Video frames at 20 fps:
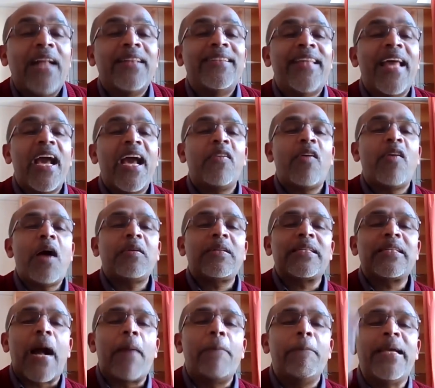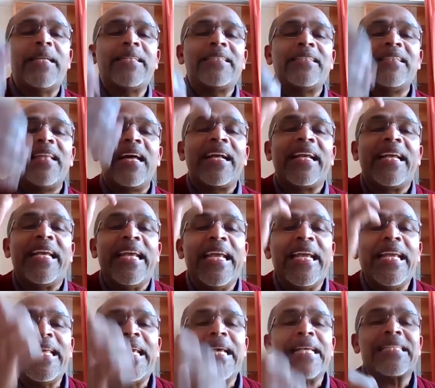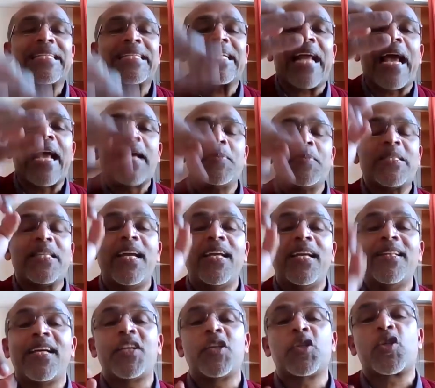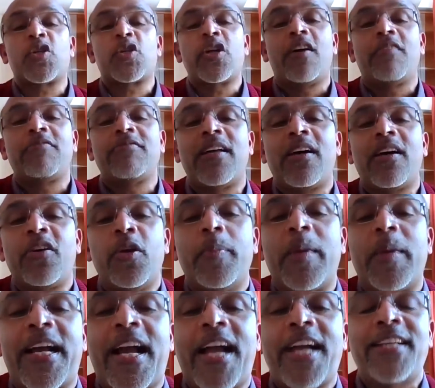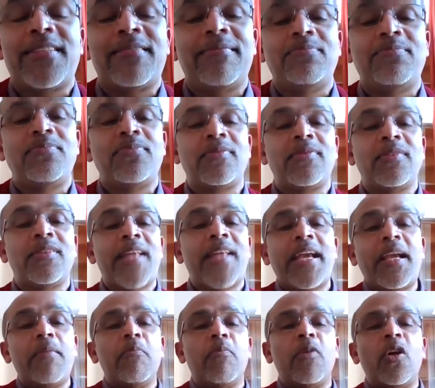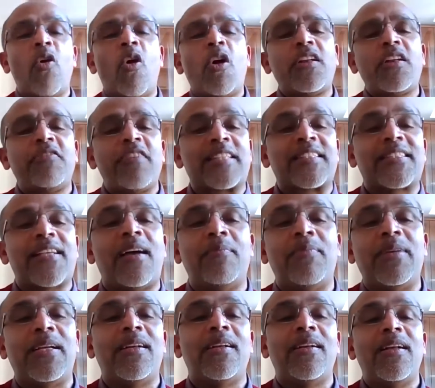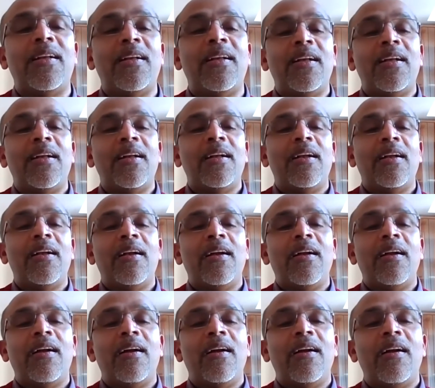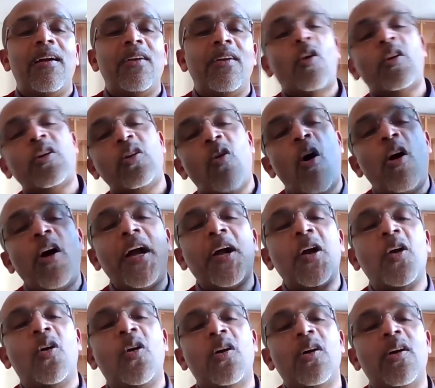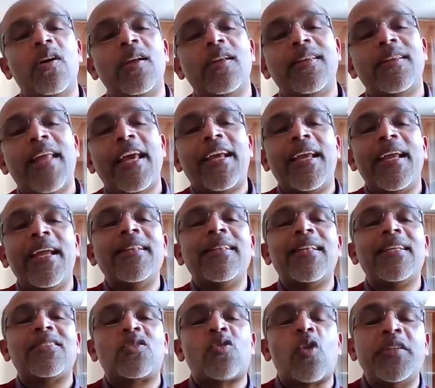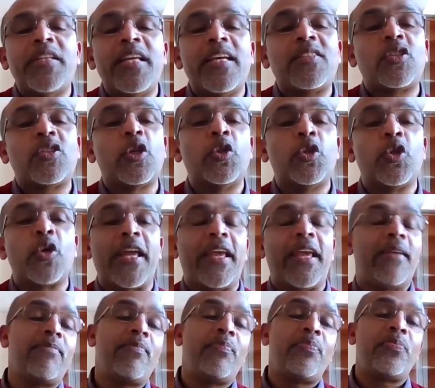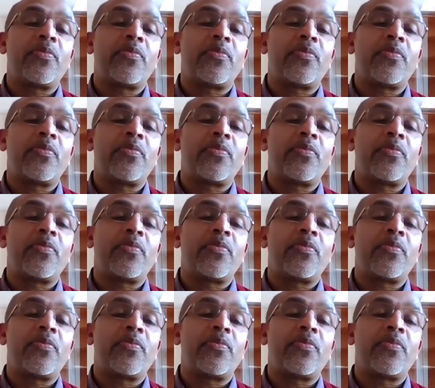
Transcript: and therefore commit the heinous crimes in the history of the humankind take a lot of example not long ago take in the 20th century